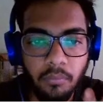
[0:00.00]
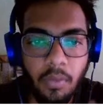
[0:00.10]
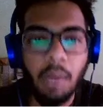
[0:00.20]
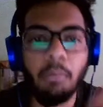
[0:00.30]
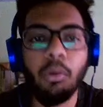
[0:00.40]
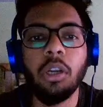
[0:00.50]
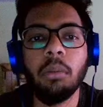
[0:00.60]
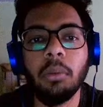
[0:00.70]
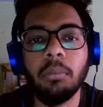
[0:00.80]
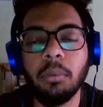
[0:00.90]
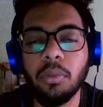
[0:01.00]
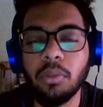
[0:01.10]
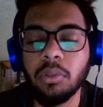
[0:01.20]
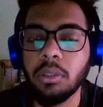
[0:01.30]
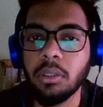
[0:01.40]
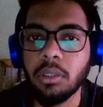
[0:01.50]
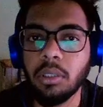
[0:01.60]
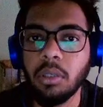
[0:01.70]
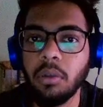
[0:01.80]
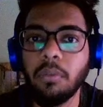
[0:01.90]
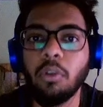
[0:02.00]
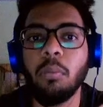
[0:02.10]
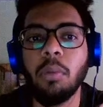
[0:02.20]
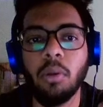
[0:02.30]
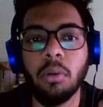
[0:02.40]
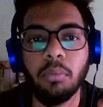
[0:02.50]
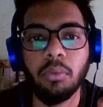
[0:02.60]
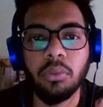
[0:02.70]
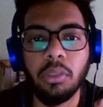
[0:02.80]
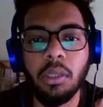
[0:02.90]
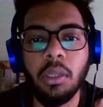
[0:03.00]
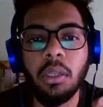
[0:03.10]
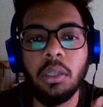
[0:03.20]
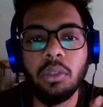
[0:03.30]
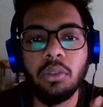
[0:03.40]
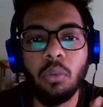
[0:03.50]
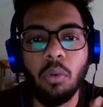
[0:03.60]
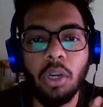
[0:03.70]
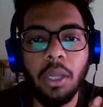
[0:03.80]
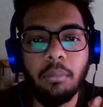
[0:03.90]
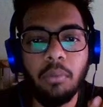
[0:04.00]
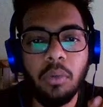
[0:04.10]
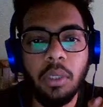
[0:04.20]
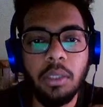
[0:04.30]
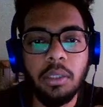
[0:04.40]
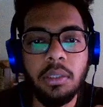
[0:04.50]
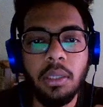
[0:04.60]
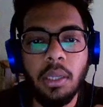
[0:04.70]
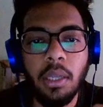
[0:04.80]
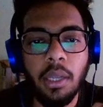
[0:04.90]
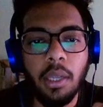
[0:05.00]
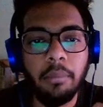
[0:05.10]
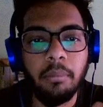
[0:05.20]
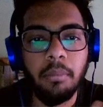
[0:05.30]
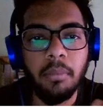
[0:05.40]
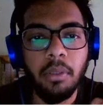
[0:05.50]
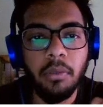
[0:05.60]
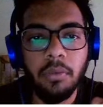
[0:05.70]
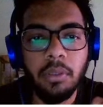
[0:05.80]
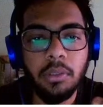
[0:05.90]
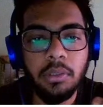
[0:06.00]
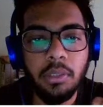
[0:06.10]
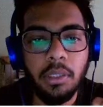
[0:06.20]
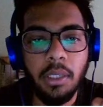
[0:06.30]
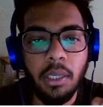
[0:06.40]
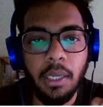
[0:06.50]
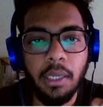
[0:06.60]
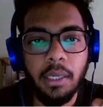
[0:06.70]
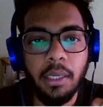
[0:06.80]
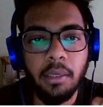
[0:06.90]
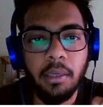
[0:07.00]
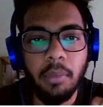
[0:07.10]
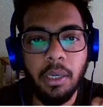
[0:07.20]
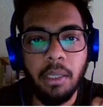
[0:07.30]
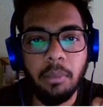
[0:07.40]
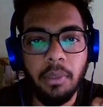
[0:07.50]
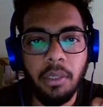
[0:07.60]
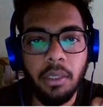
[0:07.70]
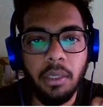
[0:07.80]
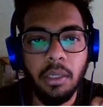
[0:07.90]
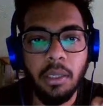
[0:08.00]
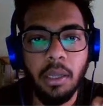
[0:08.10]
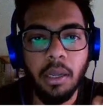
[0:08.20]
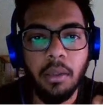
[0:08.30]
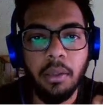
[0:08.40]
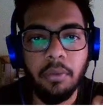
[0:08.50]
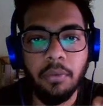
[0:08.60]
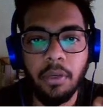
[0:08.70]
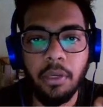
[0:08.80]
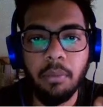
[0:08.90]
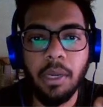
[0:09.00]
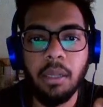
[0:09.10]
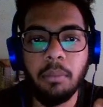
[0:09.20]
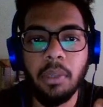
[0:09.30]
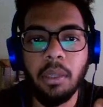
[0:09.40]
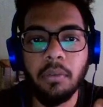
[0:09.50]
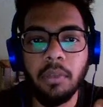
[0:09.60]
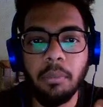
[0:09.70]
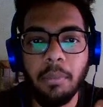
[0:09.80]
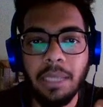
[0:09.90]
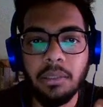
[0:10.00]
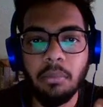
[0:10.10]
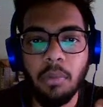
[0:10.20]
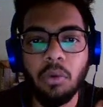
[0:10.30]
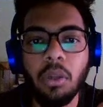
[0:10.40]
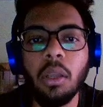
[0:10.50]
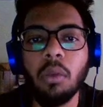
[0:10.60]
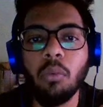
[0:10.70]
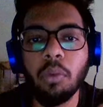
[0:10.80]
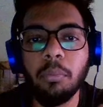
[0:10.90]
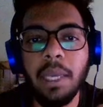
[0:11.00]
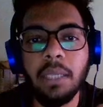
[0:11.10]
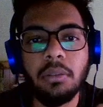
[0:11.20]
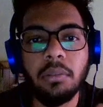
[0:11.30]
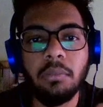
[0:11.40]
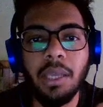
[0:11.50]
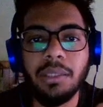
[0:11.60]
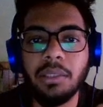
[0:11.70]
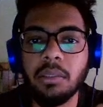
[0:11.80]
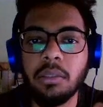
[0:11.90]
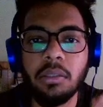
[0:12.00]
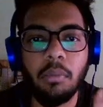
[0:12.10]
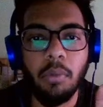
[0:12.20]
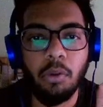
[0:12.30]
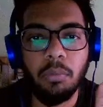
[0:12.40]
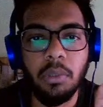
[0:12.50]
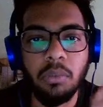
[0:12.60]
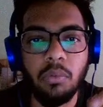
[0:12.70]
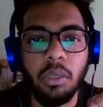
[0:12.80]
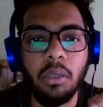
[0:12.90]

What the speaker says: bottom up approach instead of top down approach. So what I'm doing is I created my DP array. I filled my DP array with max amount. What max is? Max is just amount plus 1.